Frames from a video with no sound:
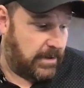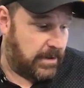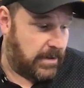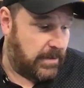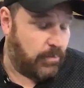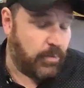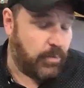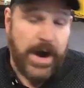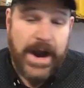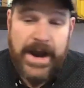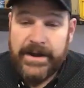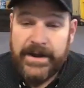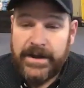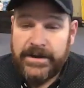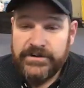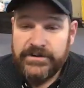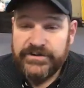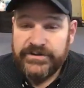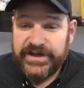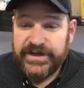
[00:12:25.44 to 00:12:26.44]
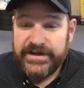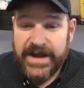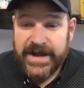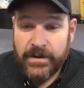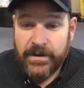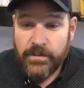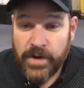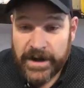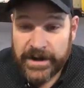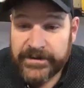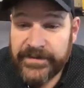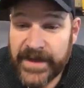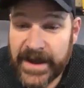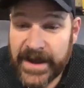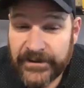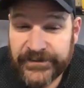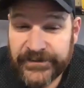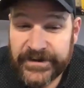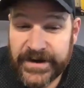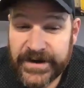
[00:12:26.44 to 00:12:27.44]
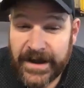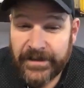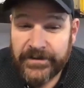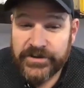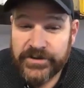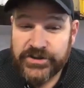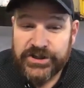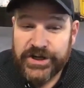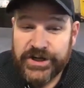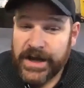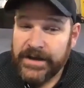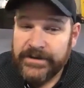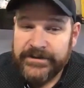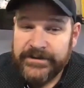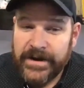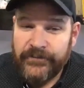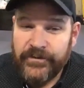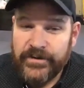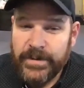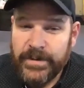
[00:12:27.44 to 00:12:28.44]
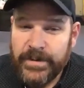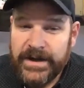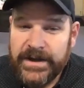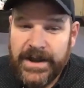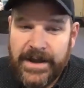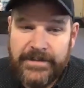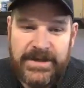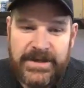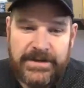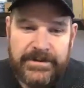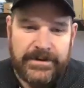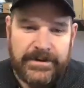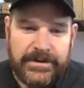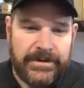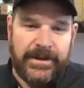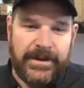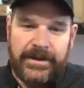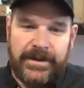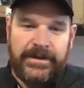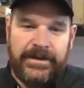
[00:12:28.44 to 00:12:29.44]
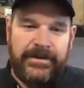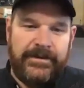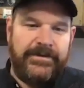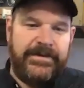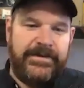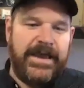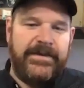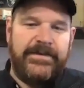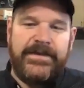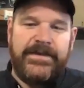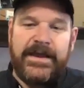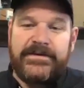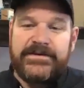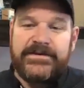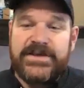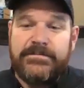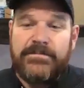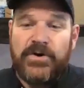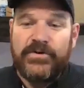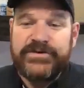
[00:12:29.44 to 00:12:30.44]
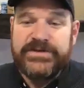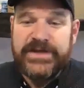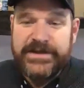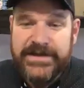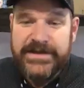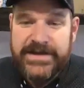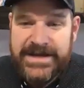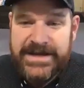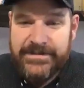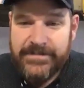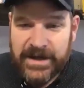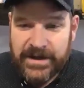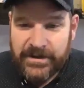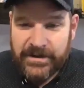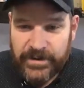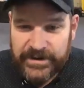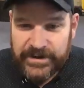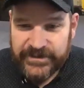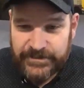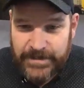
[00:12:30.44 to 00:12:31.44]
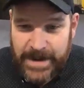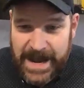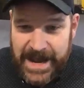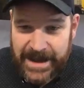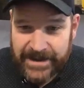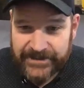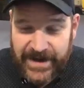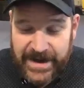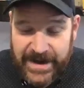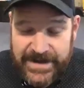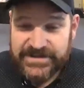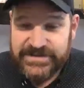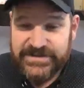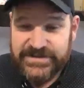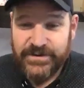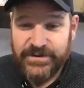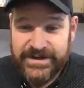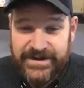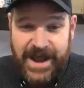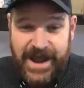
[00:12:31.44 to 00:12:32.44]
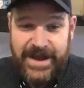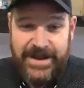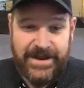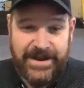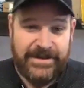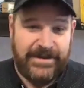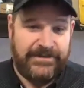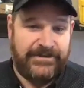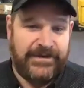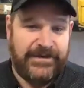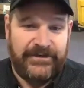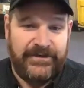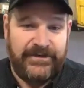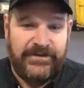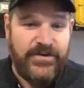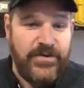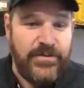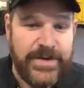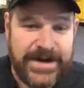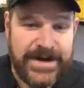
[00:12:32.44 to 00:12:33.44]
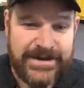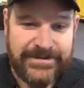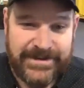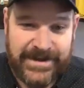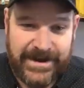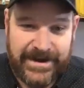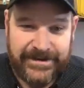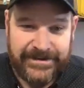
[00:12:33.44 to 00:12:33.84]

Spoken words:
Right. And you send out what, $1,000 check to everybody? I mean, that's the most anemic response. I just don't, it doesn't do anything.